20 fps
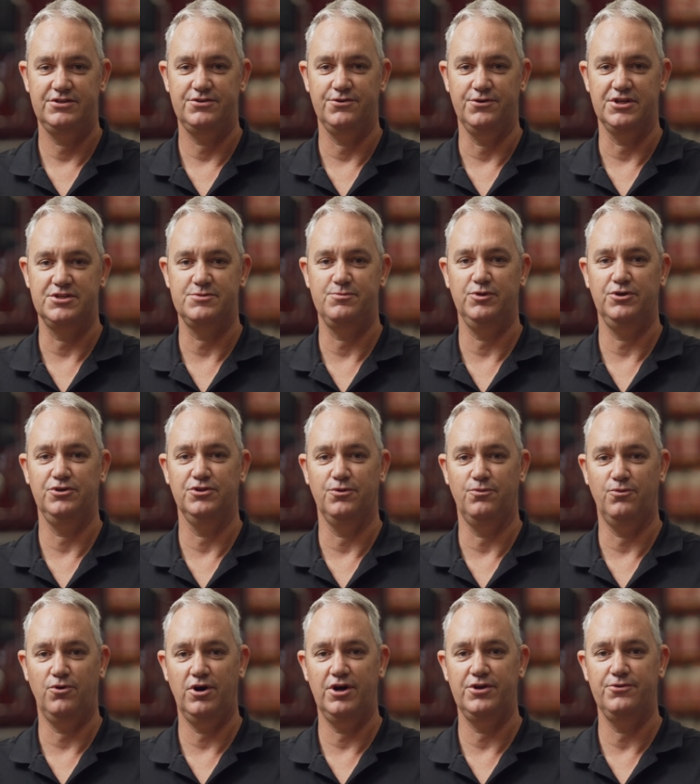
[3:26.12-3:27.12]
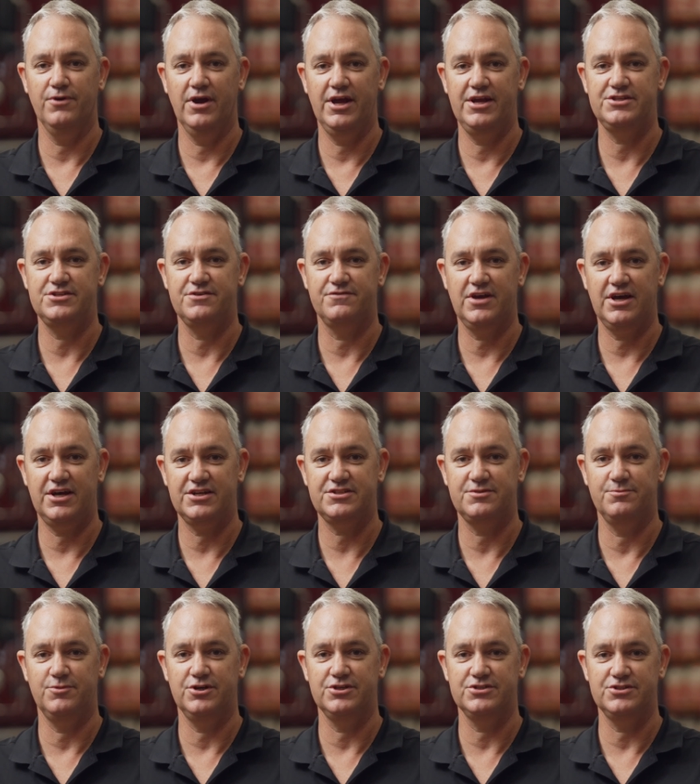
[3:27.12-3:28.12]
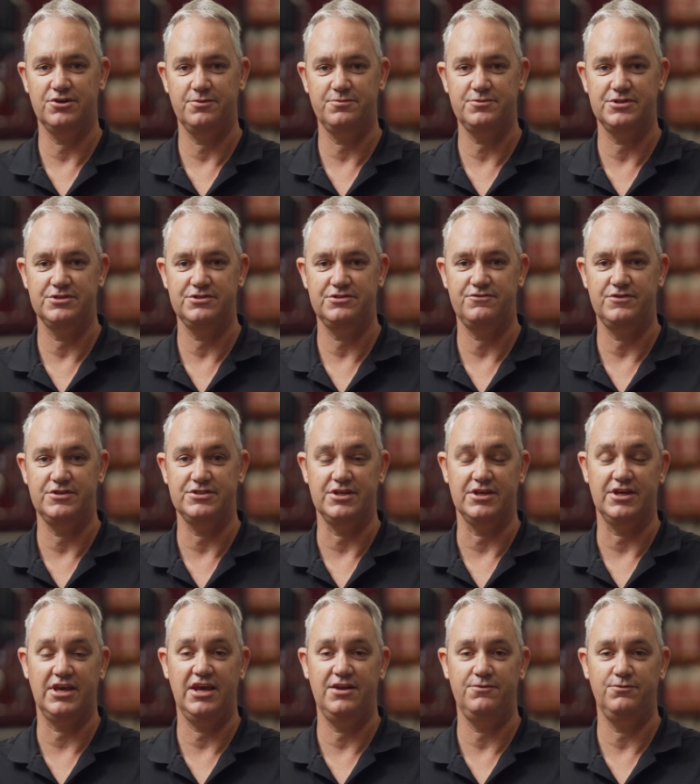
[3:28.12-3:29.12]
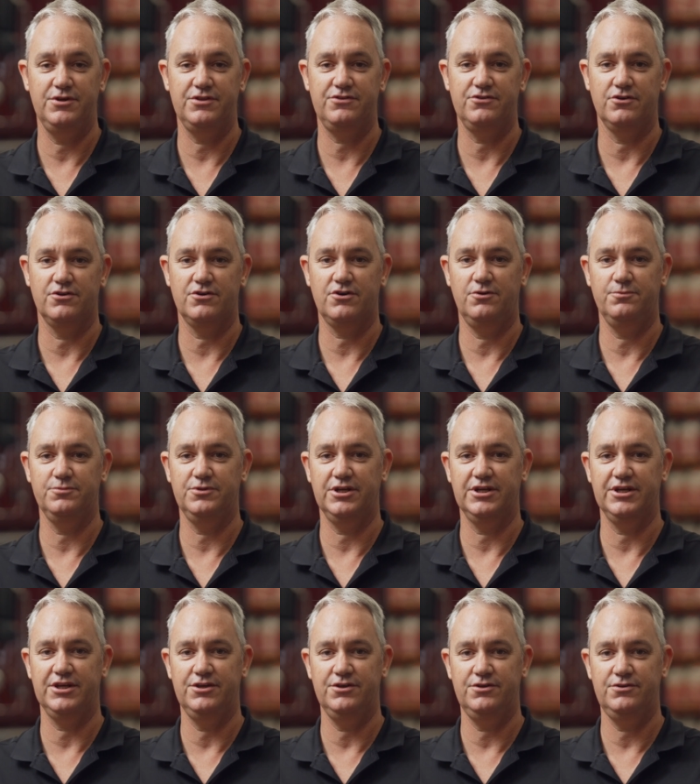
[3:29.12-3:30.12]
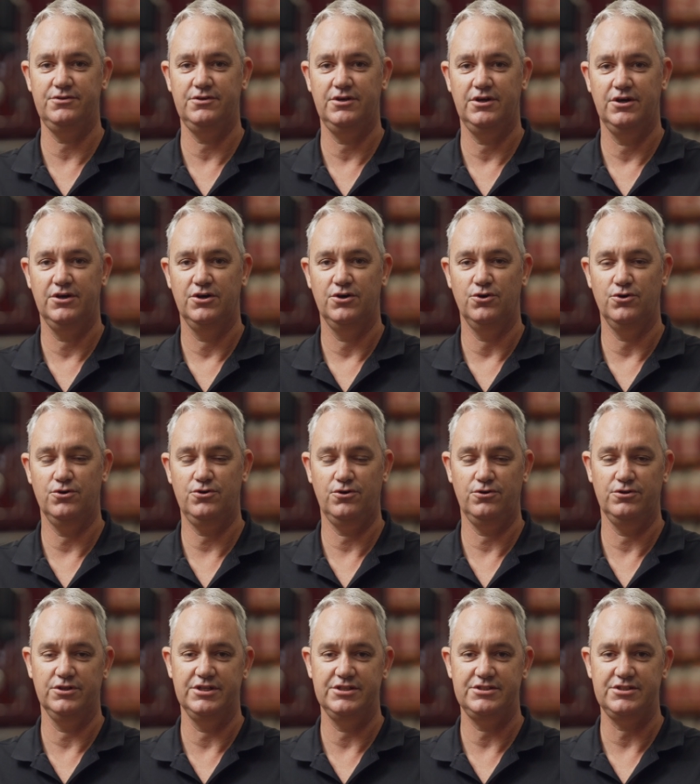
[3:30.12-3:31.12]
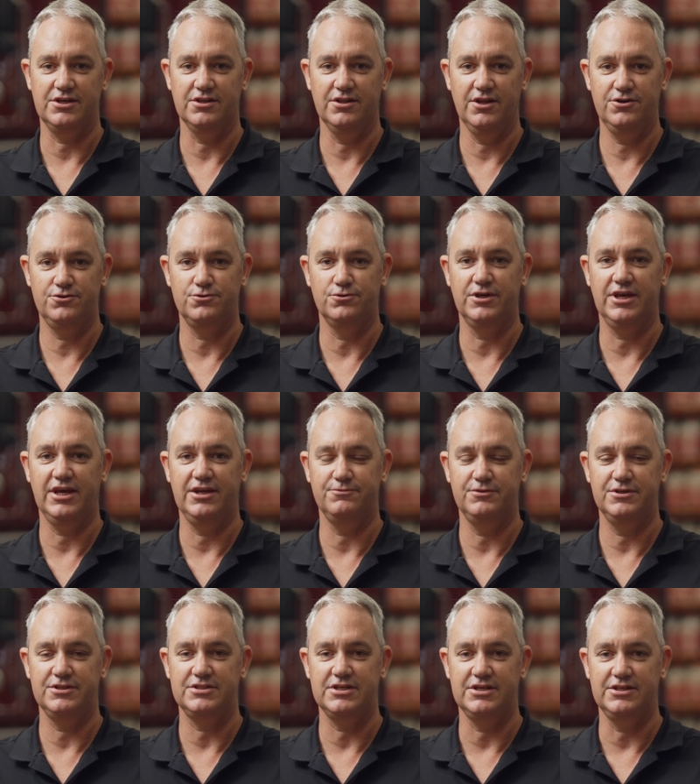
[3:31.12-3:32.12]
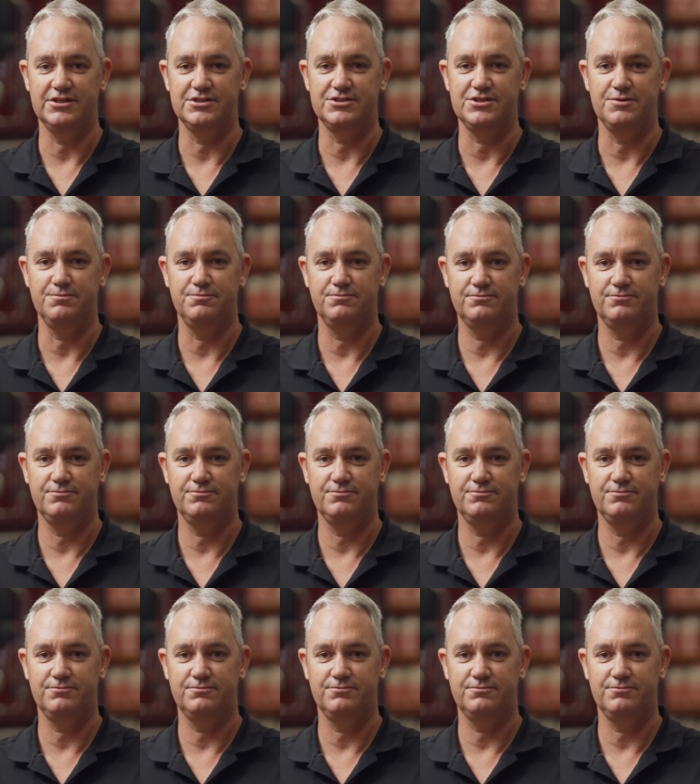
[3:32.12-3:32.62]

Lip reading: To explore the wide range of customised options, visit kenworth.com.au or call into your local Kenworth dealership.